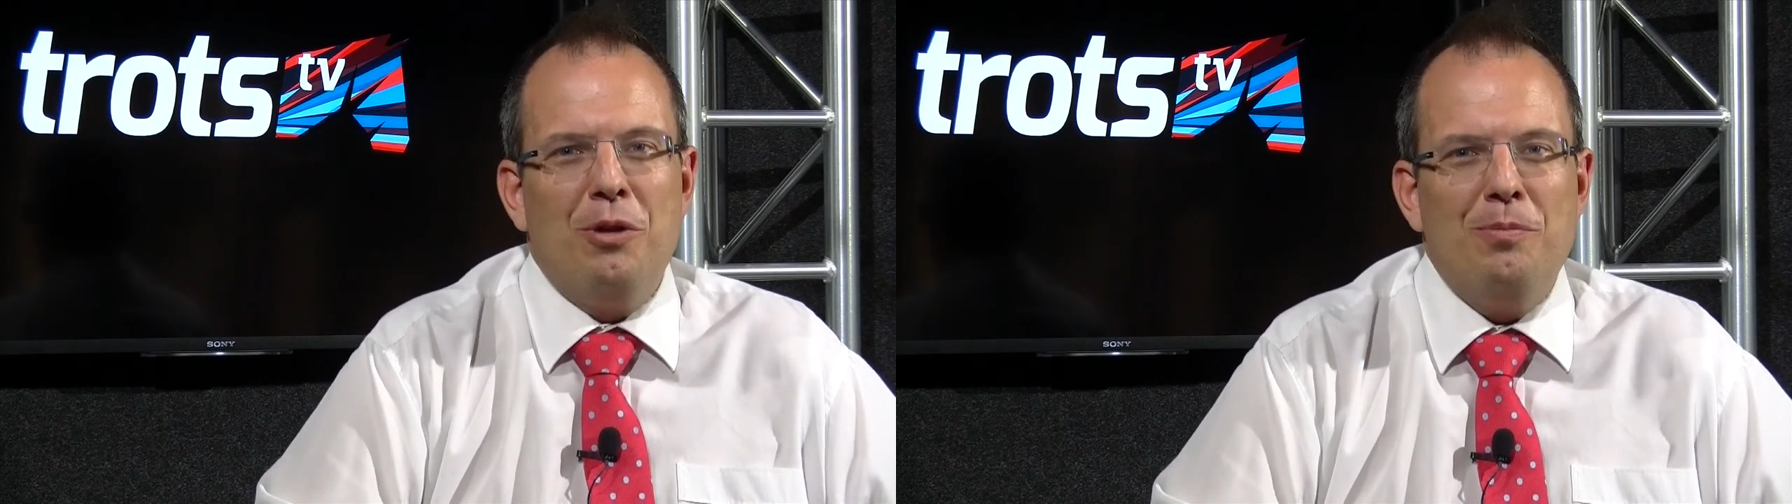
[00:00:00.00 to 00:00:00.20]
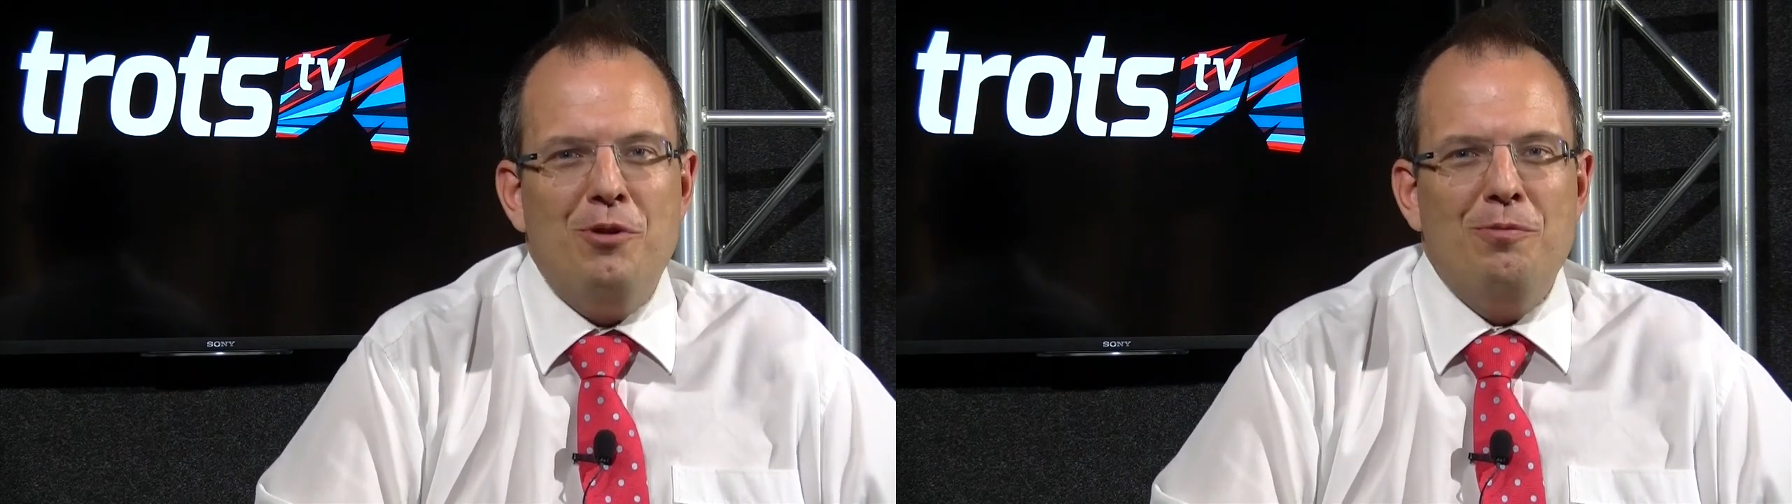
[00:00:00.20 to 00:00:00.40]

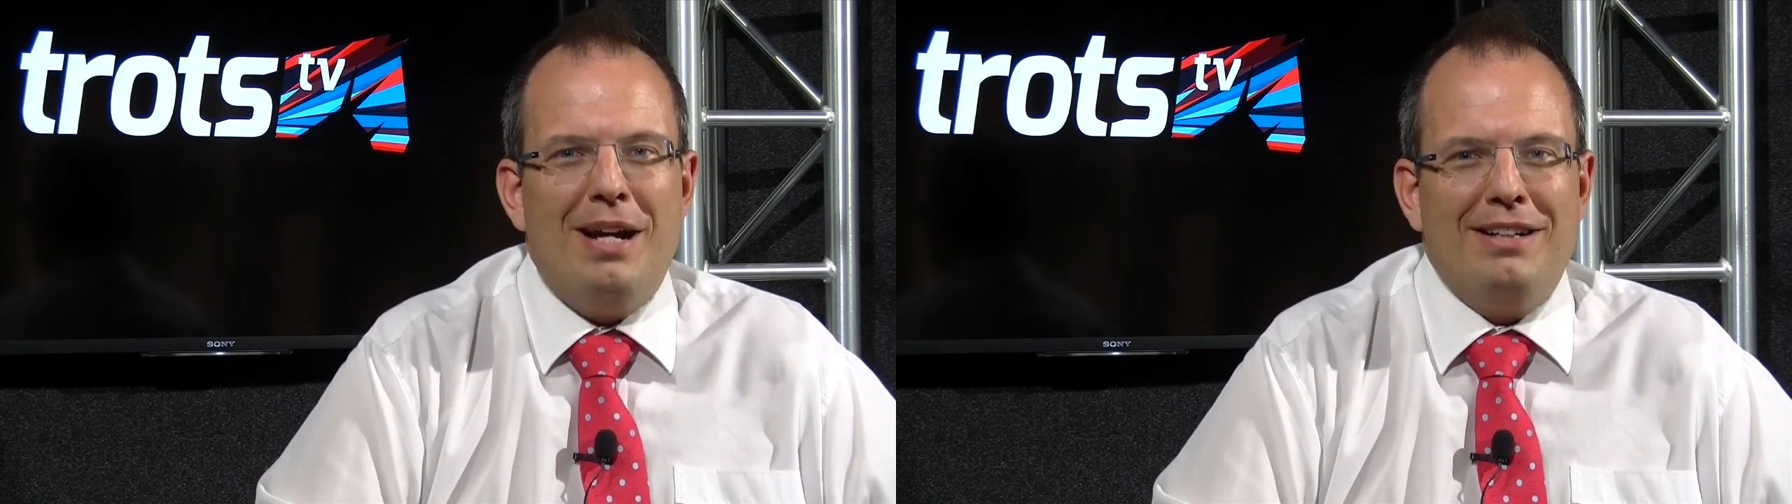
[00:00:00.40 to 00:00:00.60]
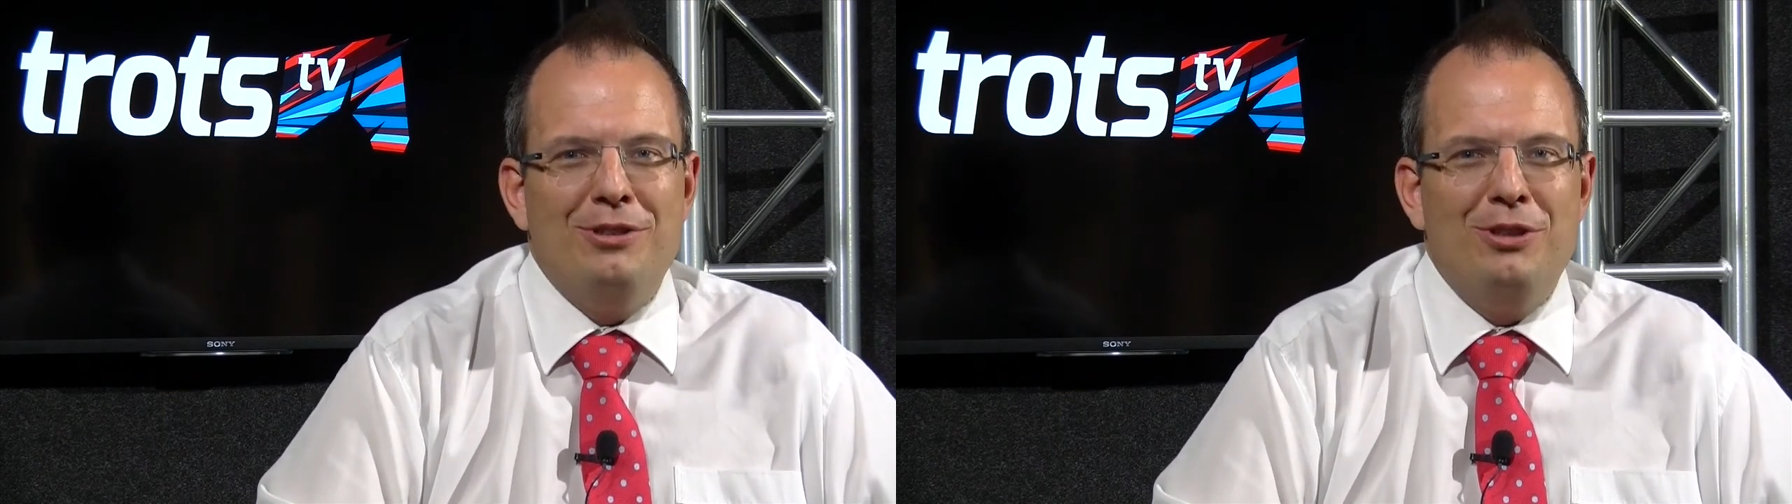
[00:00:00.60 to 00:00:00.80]
the move
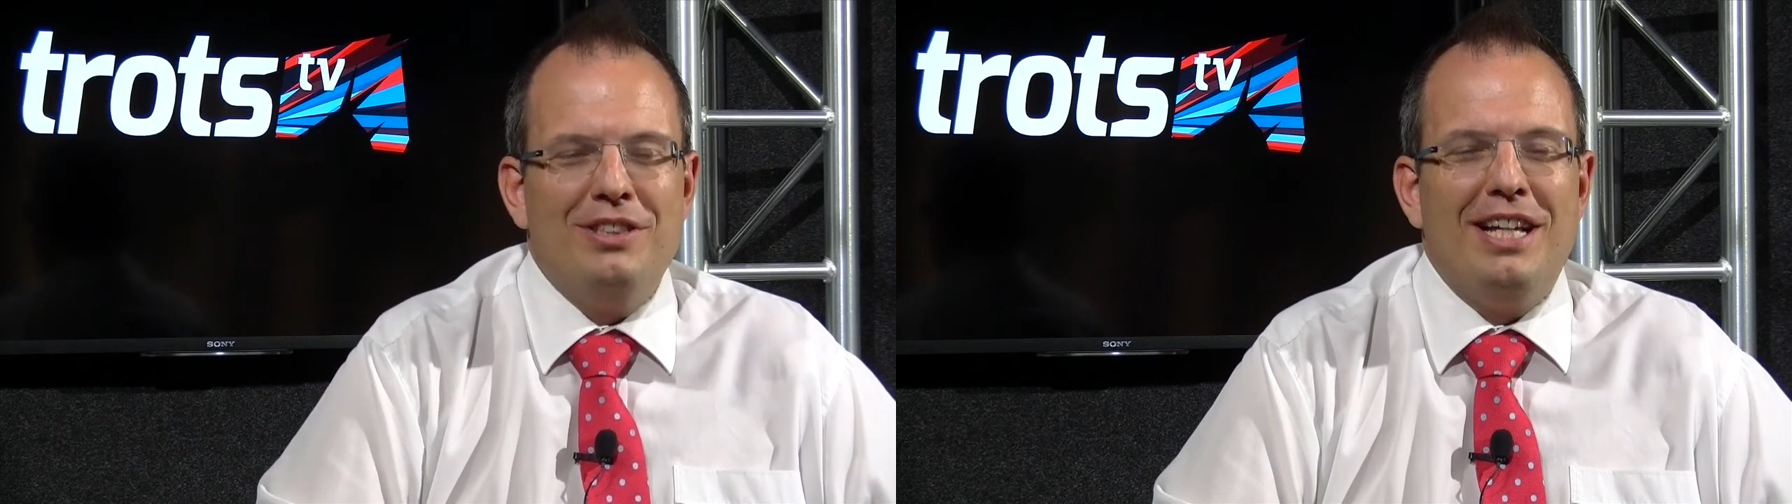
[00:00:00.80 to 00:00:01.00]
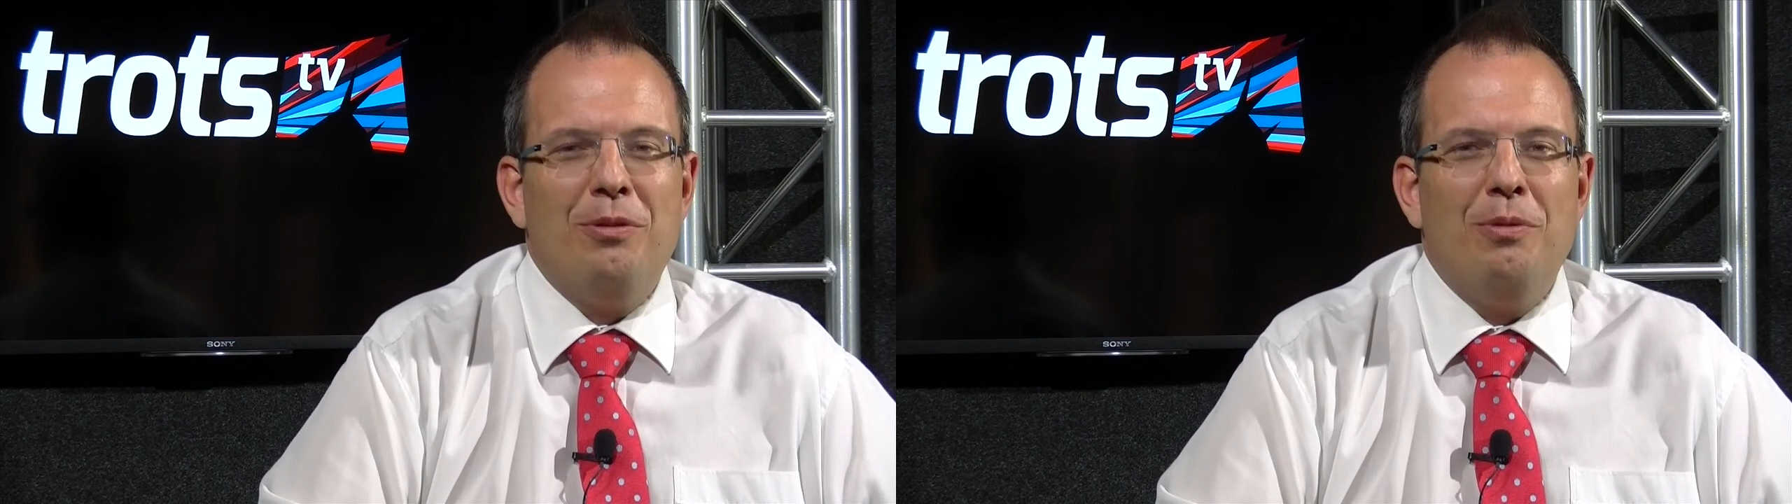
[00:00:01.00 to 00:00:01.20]
back to New
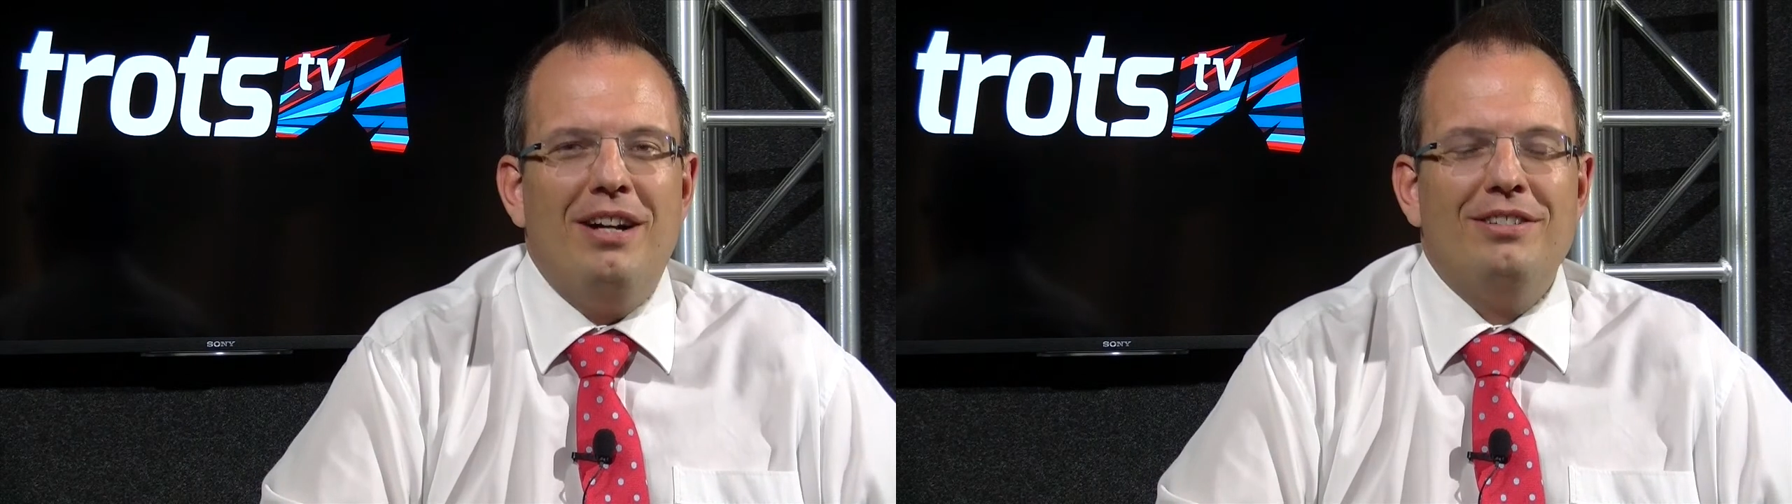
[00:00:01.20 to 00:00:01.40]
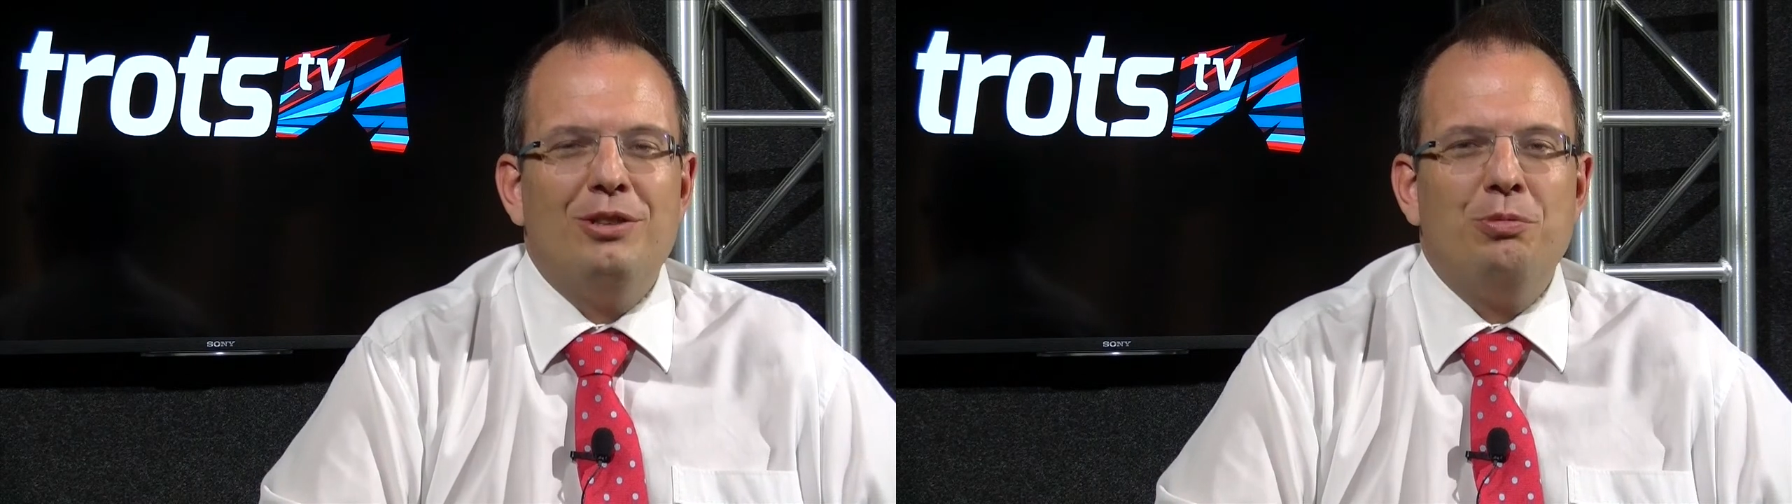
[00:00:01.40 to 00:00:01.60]
South
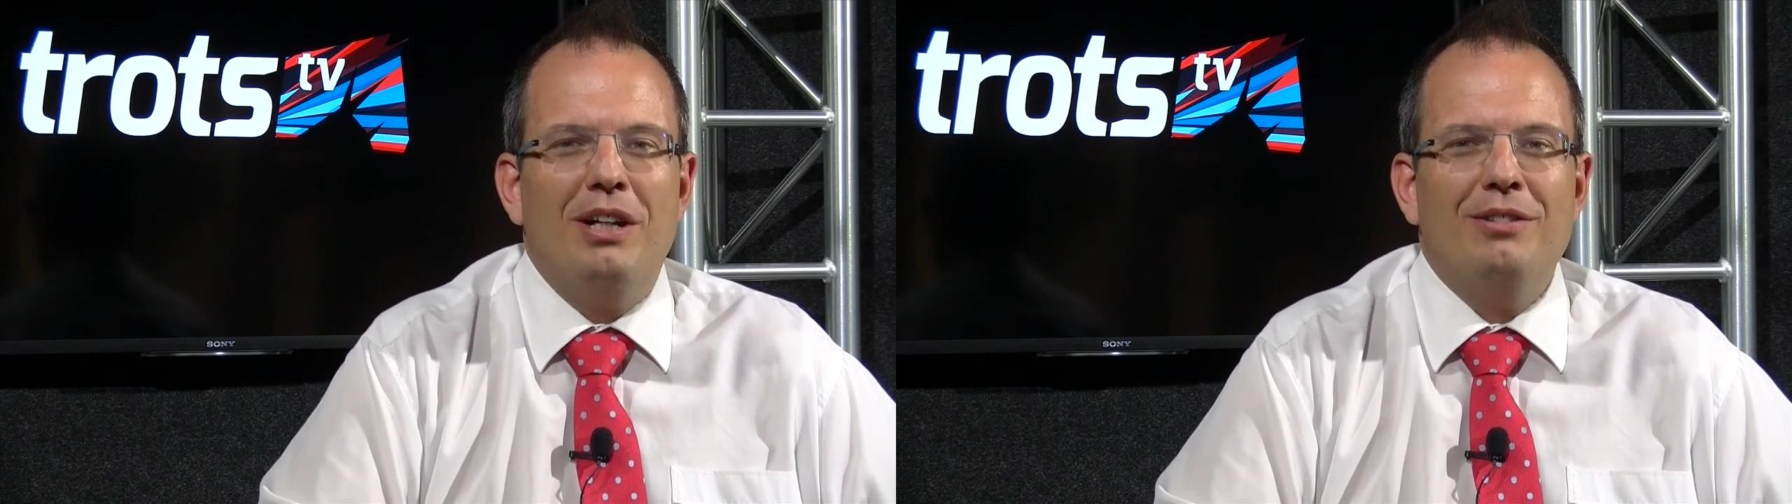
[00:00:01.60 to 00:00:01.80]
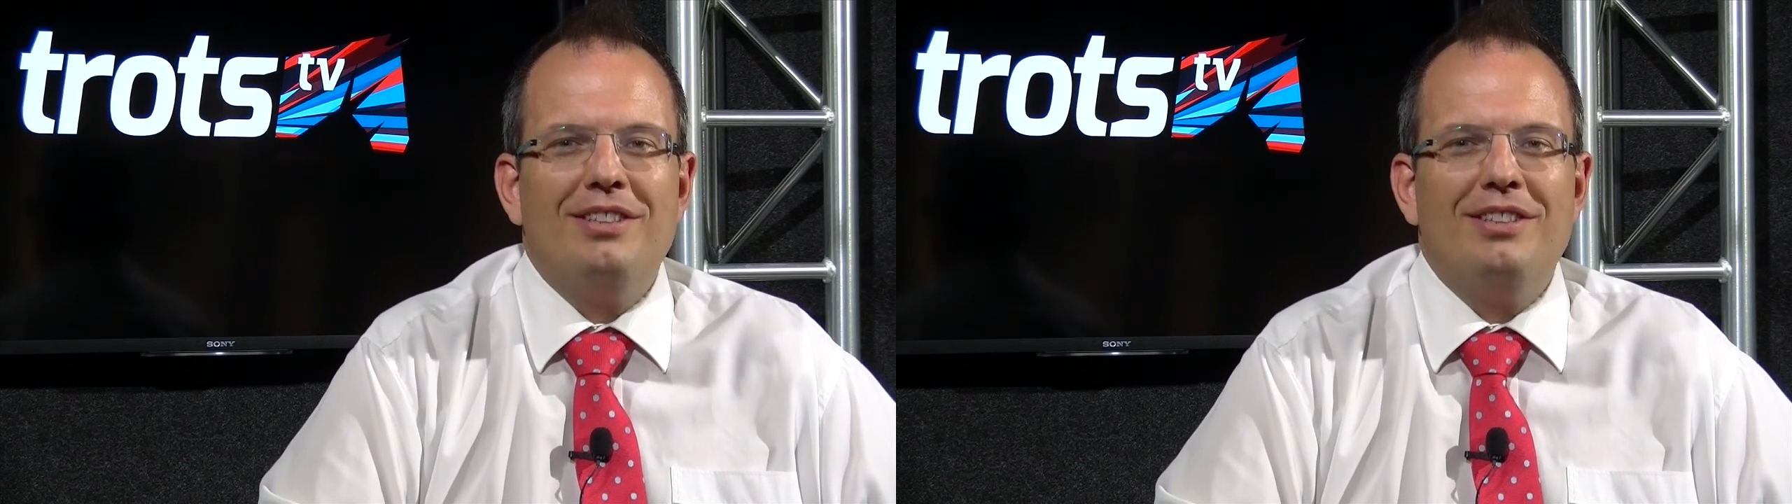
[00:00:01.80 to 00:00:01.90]
Wales as well.